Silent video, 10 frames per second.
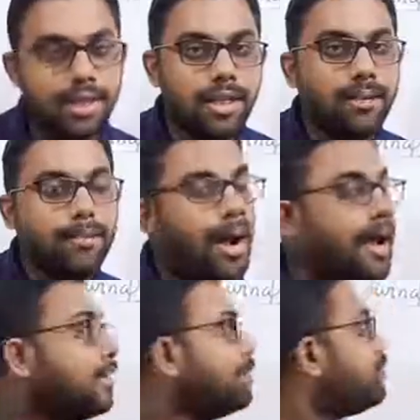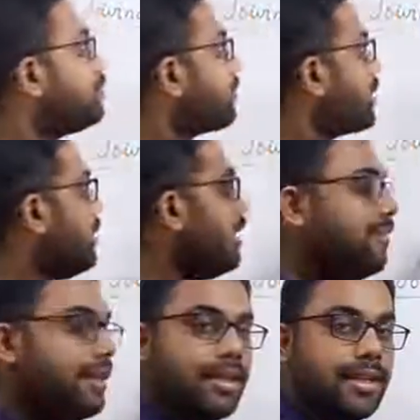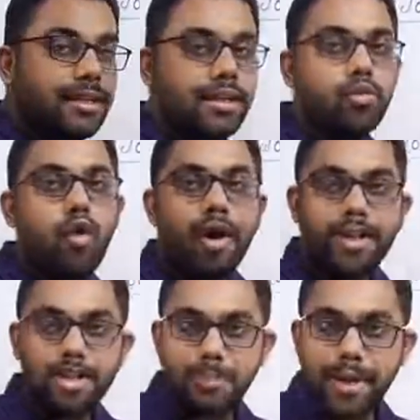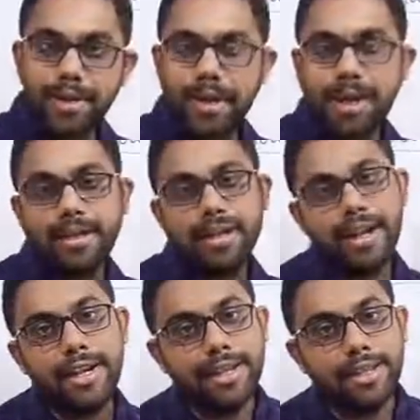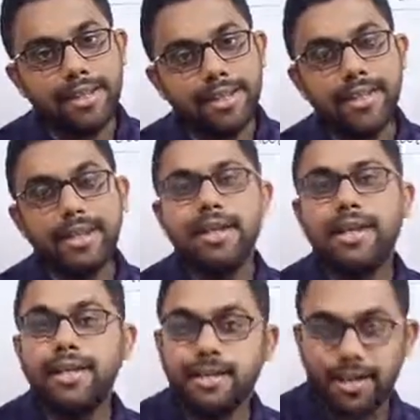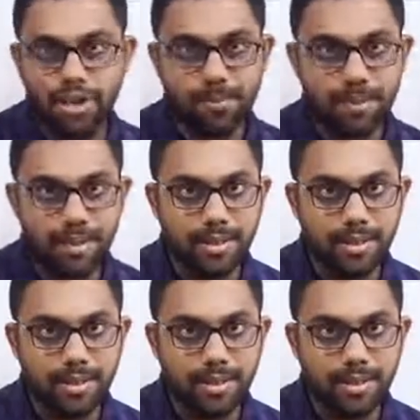by debiting the one aspect and crediting the another aspect.